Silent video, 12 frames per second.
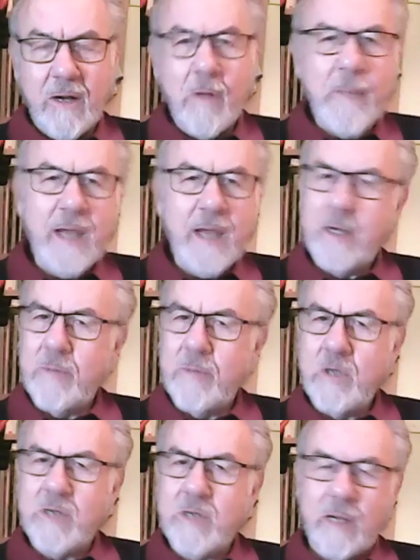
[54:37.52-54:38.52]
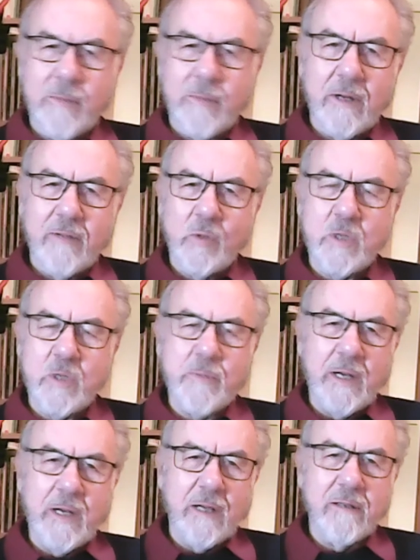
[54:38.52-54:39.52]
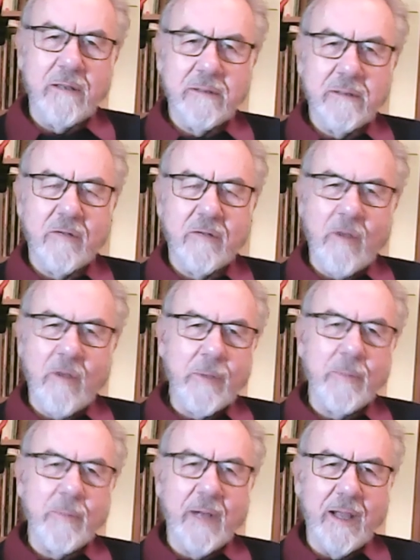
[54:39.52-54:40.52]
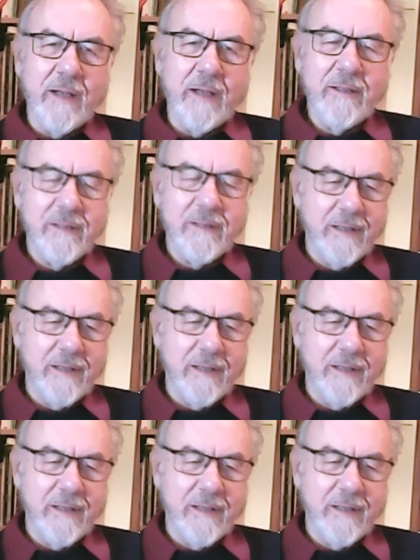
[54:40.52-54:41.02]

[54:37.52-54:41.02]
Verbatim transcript: back into music a bit. I've always been a, a trumpet player and I